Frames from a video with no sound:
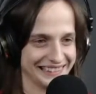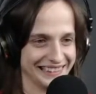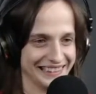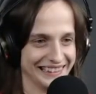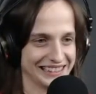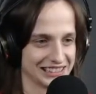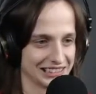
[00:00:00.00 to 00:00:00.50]

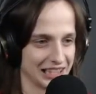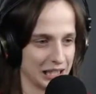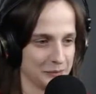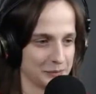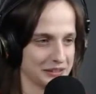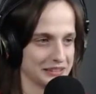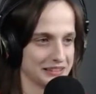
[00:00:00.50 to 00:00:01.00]
It's gonna
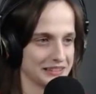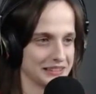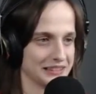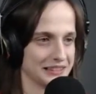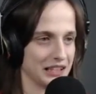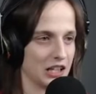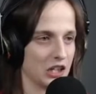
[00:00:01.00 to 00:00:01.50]
happen.
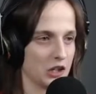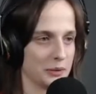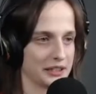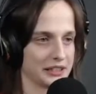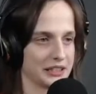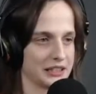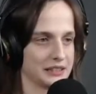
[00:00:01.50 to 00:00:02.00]
Oh my
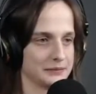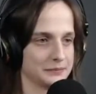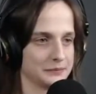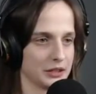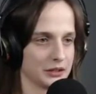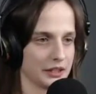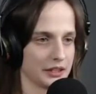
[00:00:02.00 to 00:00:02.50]
god.
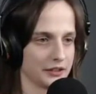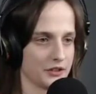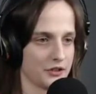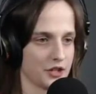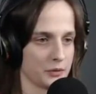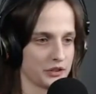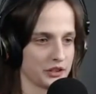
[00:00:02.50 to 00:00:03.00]
Okay,
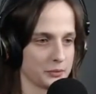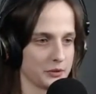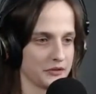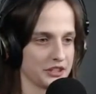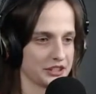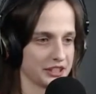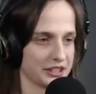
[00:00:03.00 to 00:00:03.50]
jump on top of
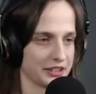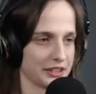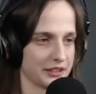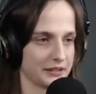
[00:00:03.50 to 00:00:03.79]
this thing then.